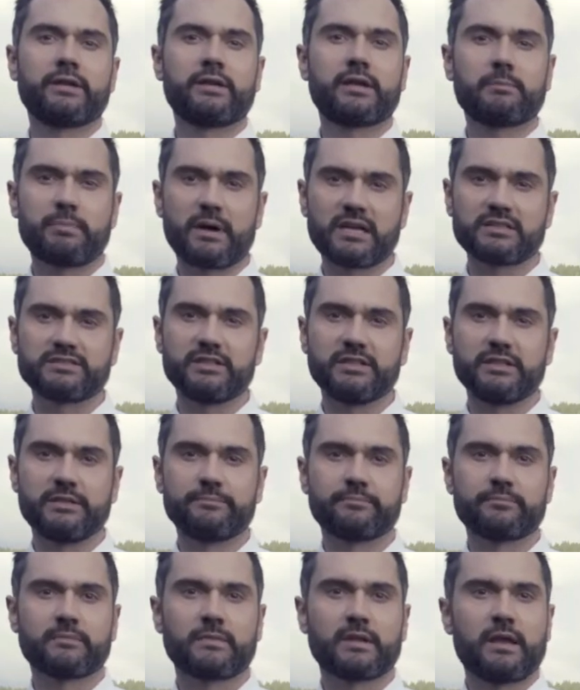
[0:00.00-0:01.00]
capacity,
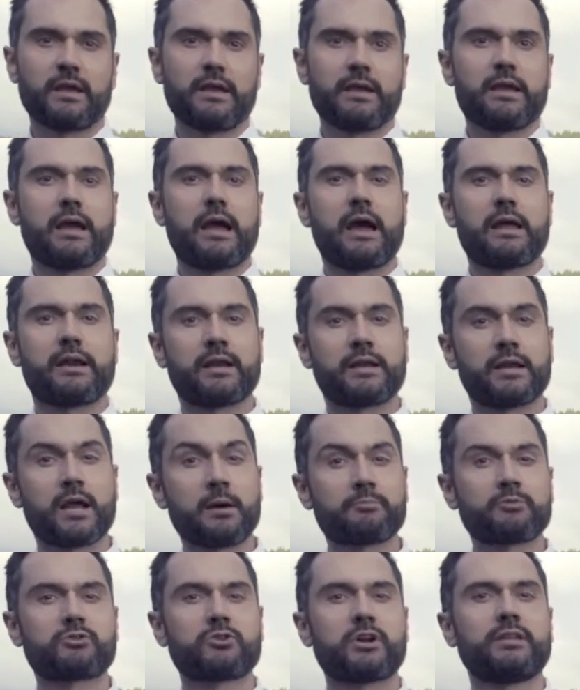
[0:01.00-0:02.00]
and an
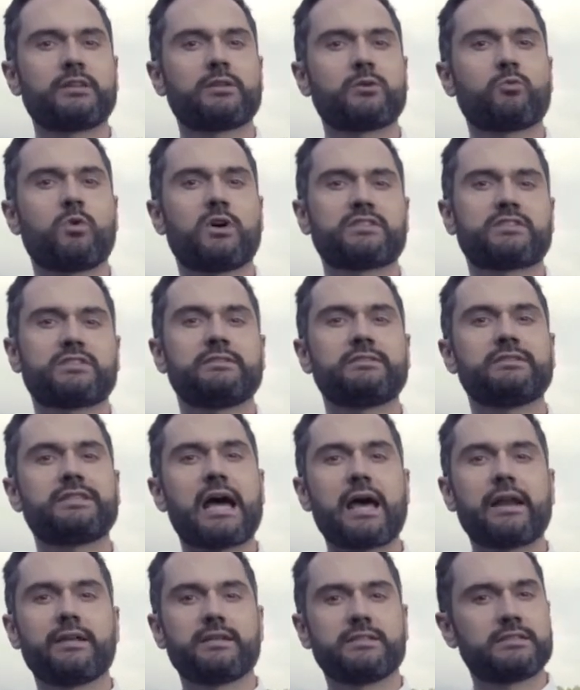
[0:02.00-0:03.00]
upgrade wasn't
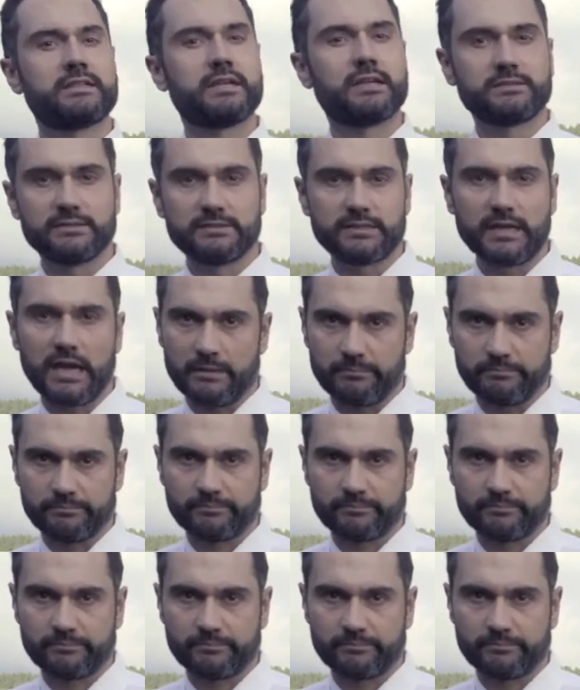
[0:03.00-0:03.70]
that easy at the time.